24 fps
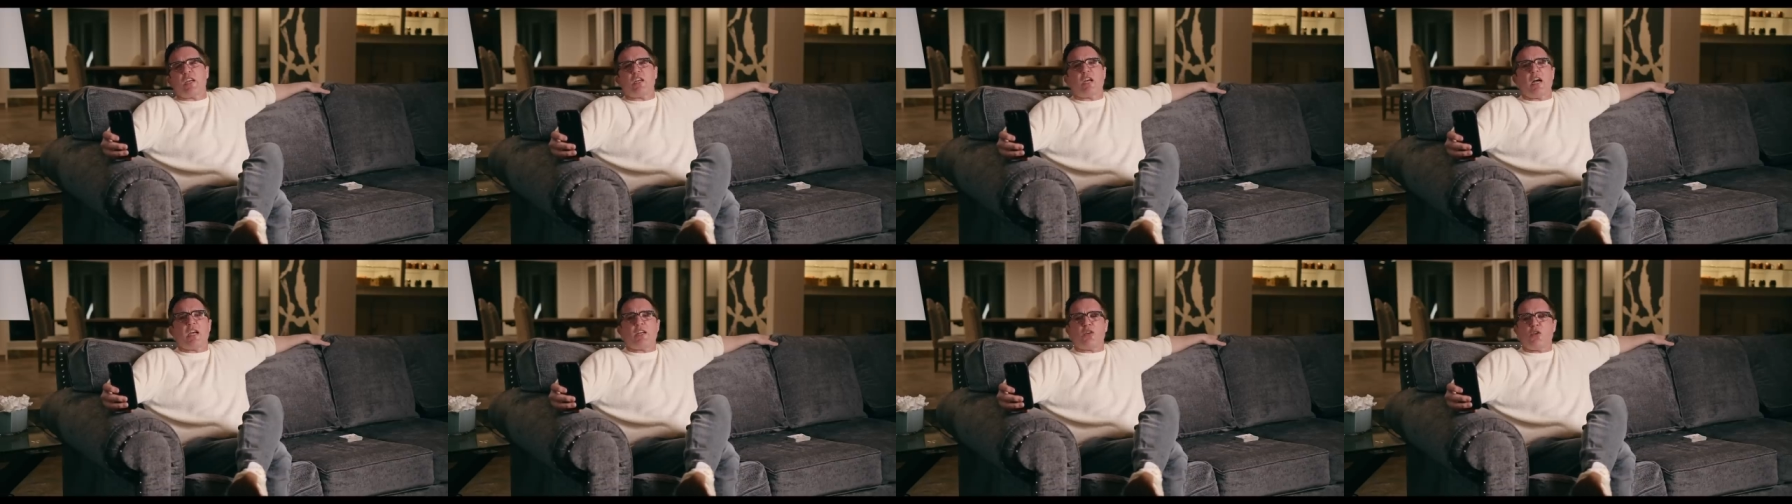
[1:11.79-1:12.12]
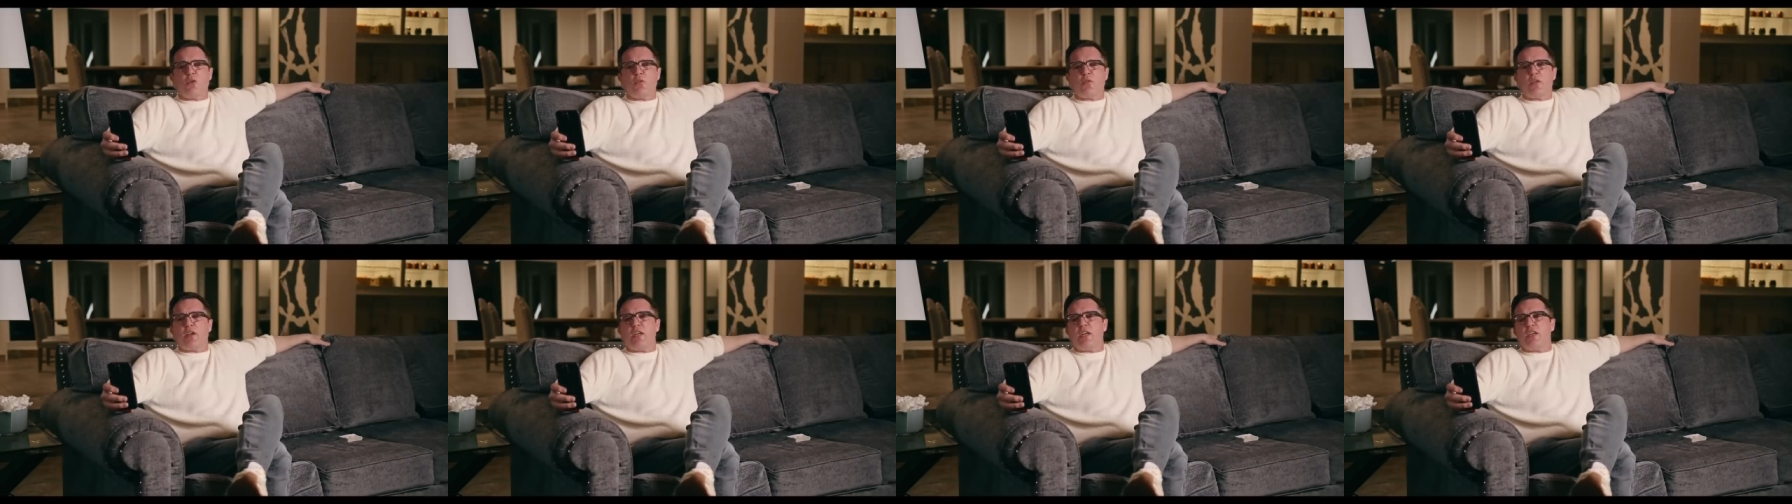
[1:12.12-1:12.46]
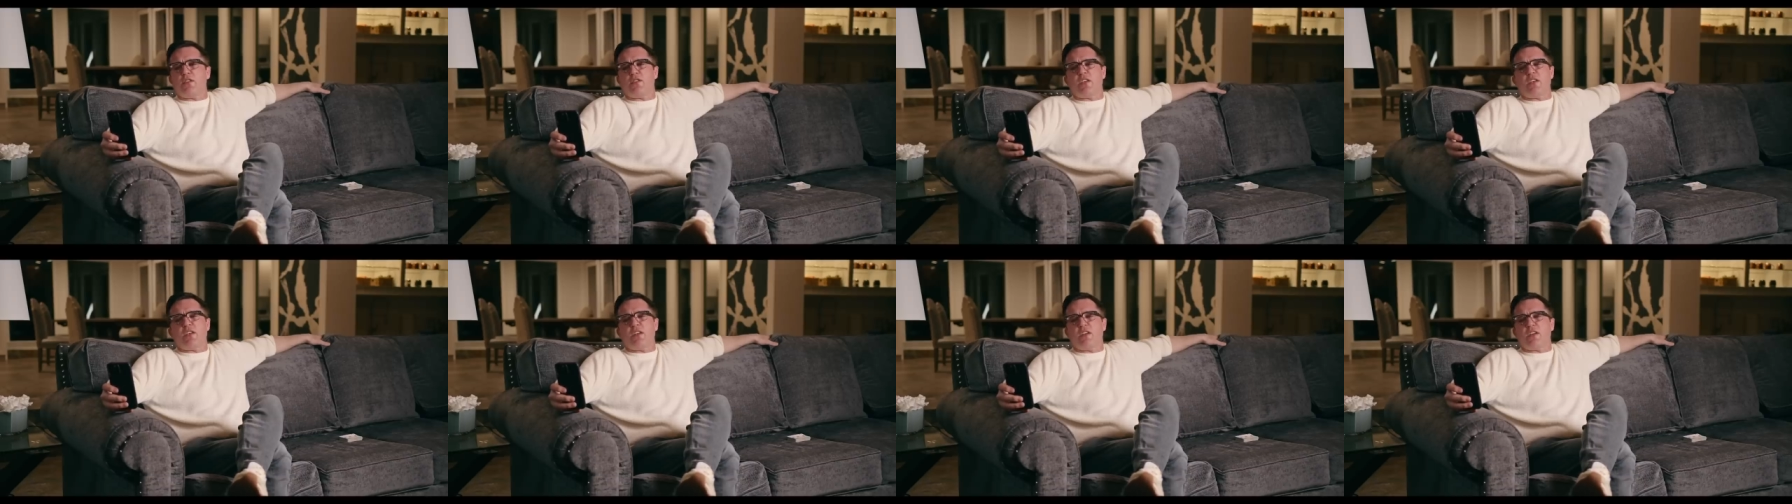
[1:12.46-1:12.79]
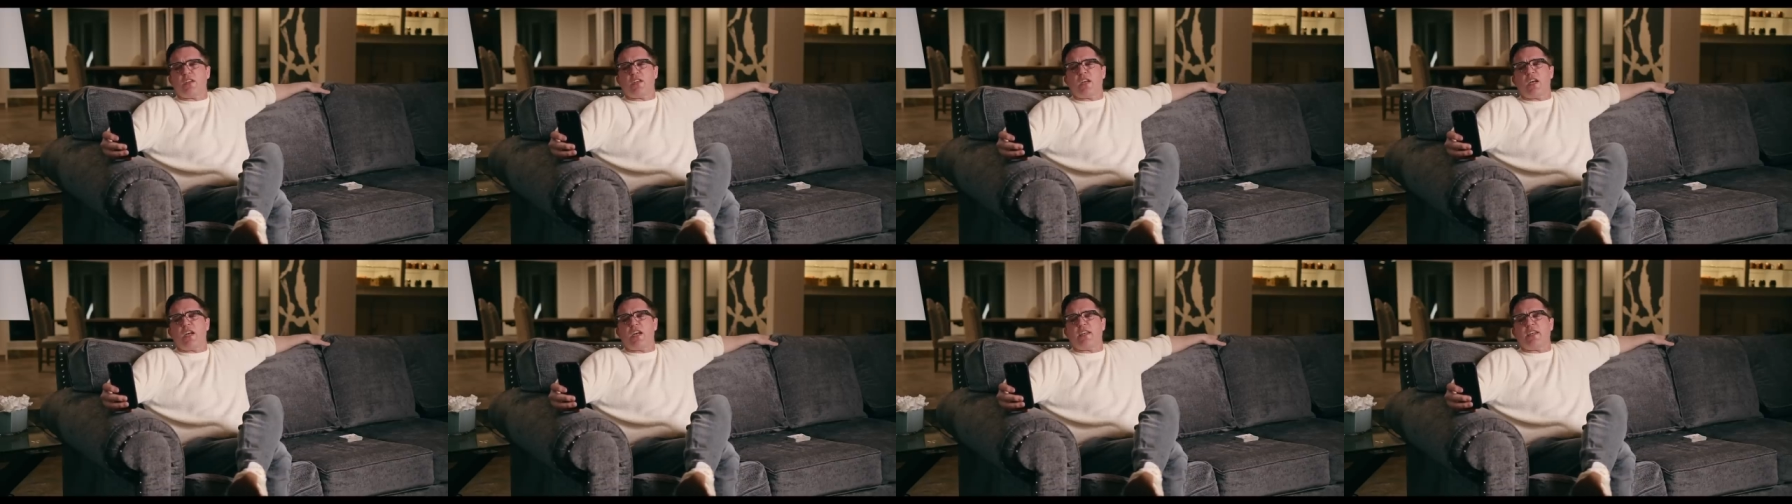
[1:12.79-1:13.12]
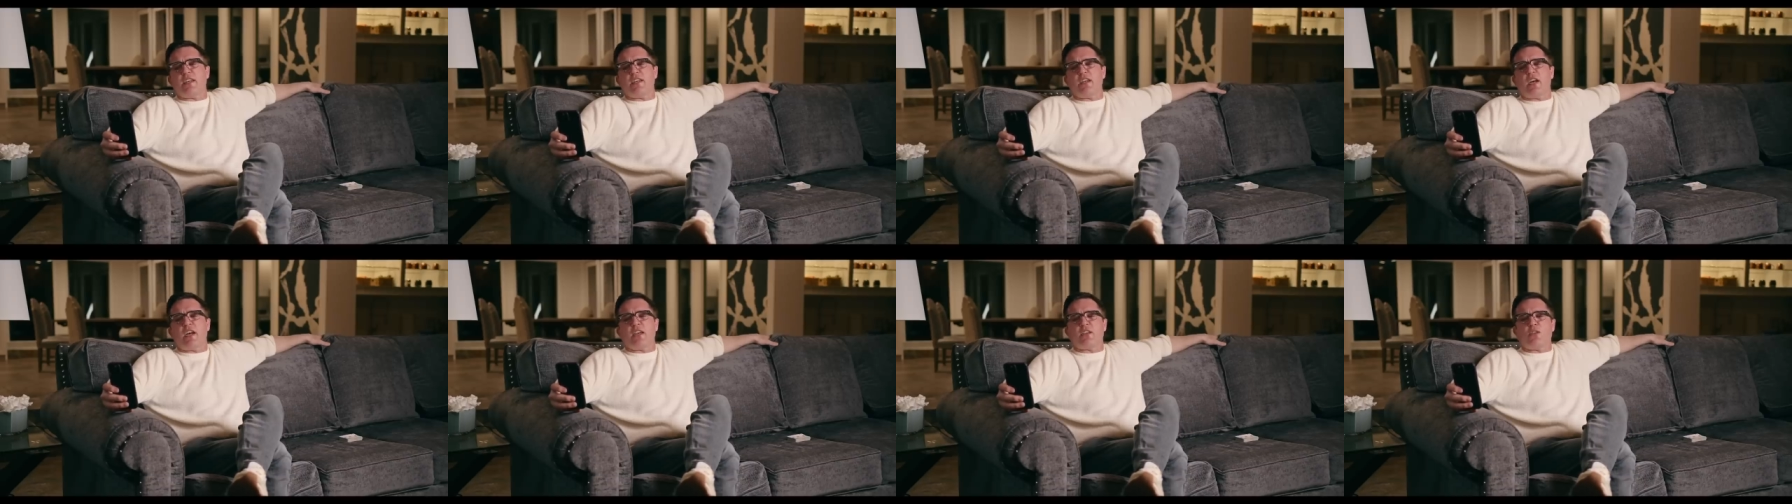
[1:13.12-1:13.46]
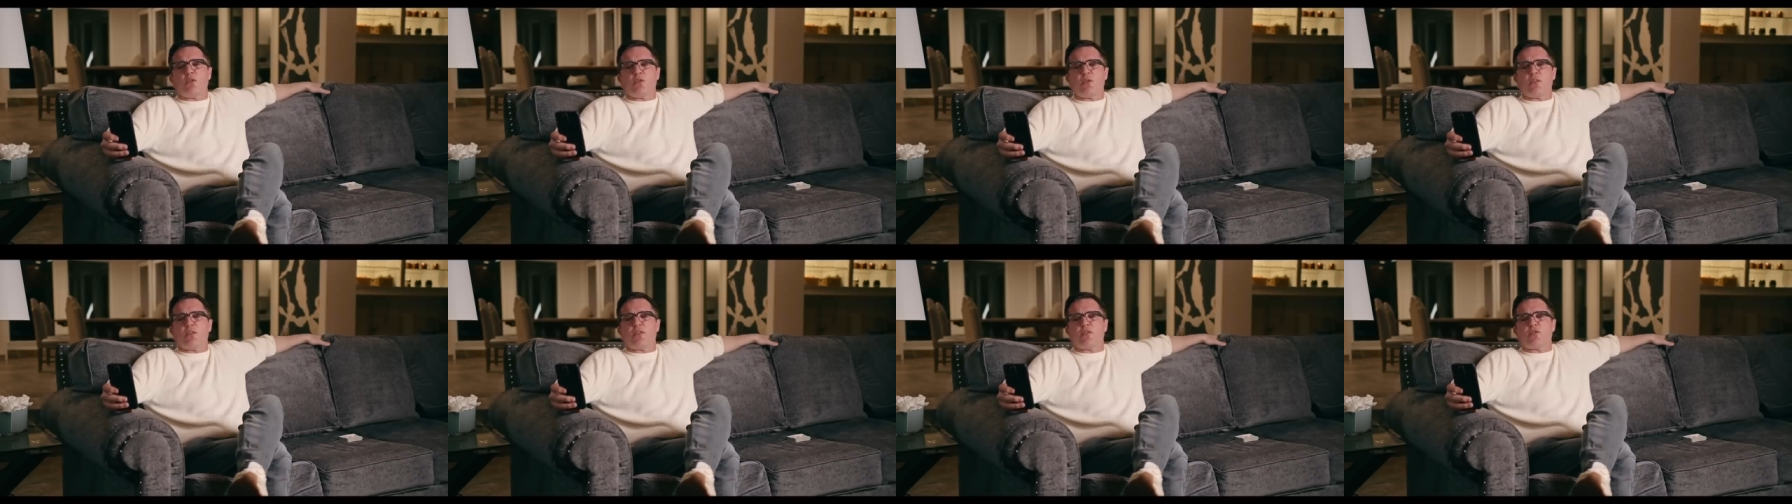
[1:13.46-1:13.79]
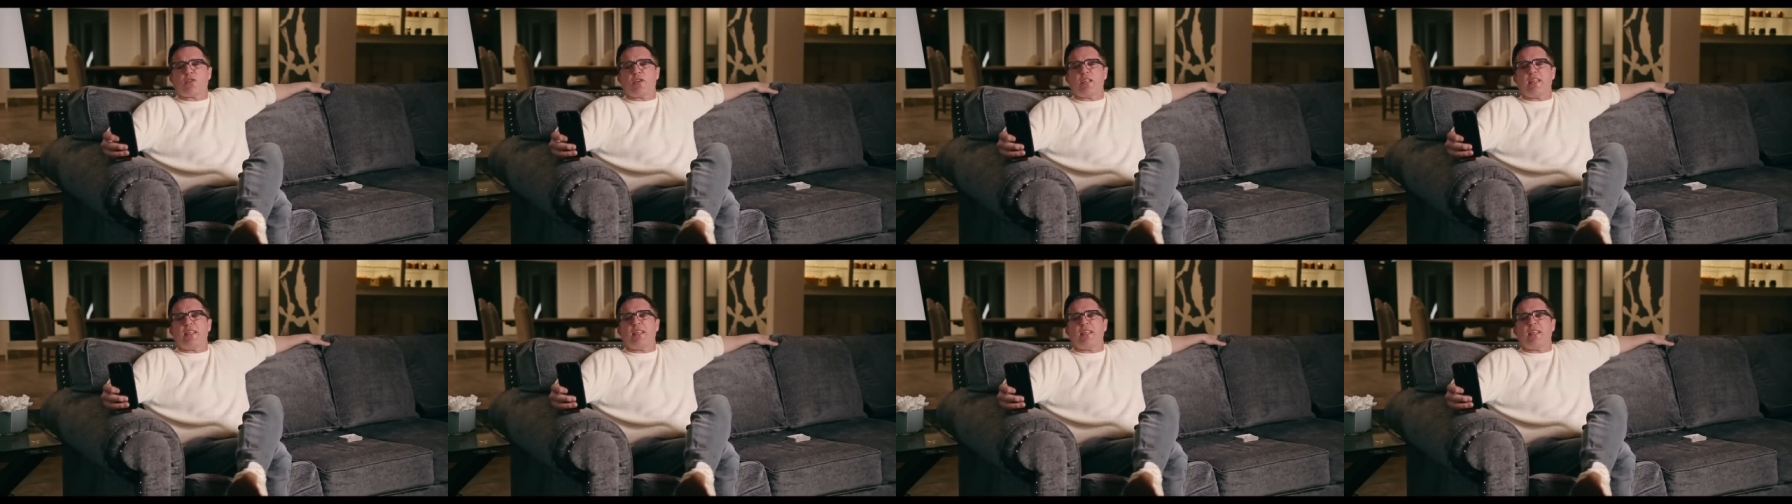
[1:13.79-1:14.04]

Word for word: I know that he's a young guy, and I know that there's a